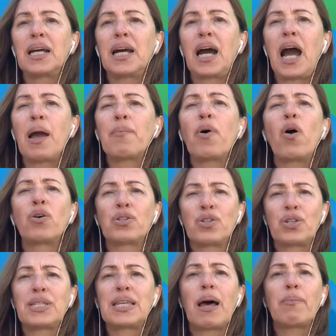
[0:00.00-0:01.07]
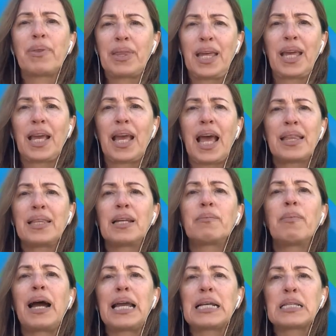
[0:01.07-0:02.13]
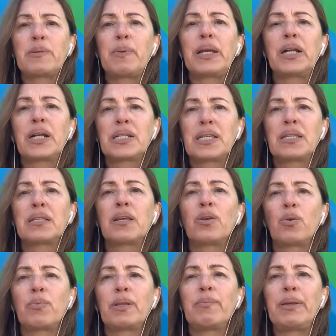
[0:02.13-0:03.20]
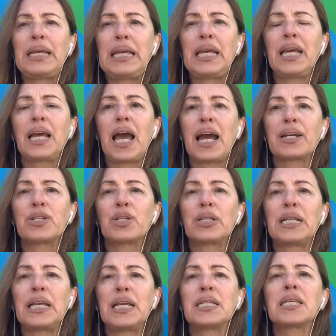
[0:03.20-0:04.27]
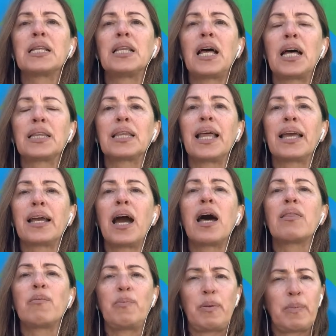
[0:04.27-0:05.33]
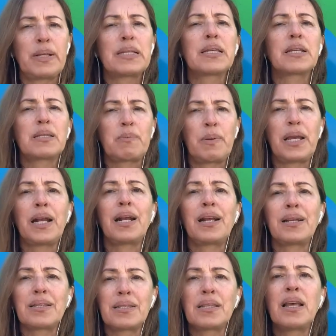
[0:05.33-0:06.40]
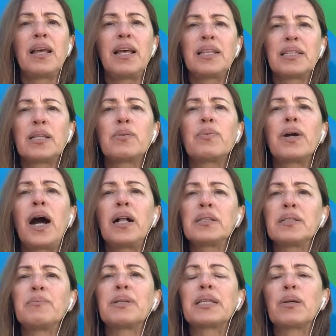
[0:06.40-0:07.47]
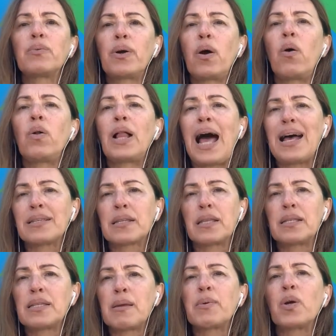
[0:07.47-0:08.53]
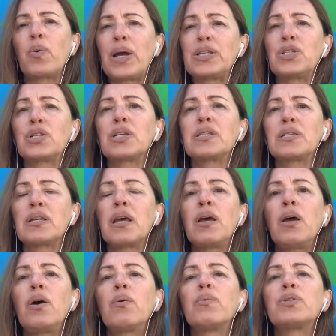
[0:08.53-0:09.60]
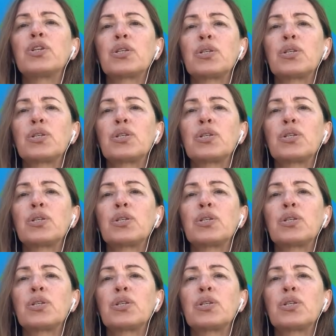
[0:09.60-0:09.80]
I'm onto something and that my experience as a human being actually is a lot like other people's experience. That we ultimately we all ask the same questions, we just